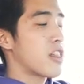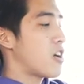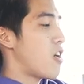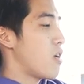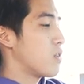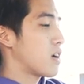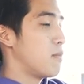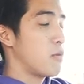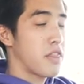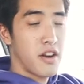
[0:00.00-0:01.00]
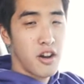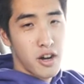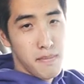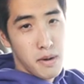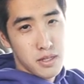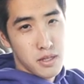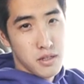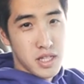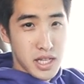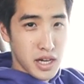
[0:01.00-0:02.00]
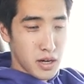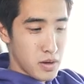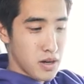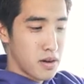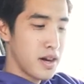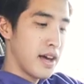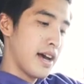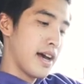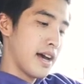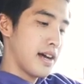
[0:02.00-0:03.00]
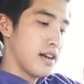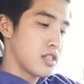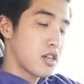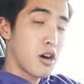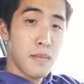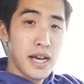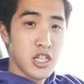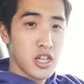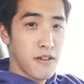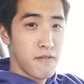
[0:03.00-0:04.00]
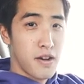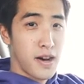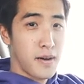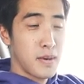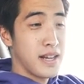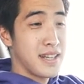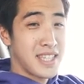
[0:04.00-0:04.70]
the car will come with a Nardi personal steering wheel and a Tomei shift knob.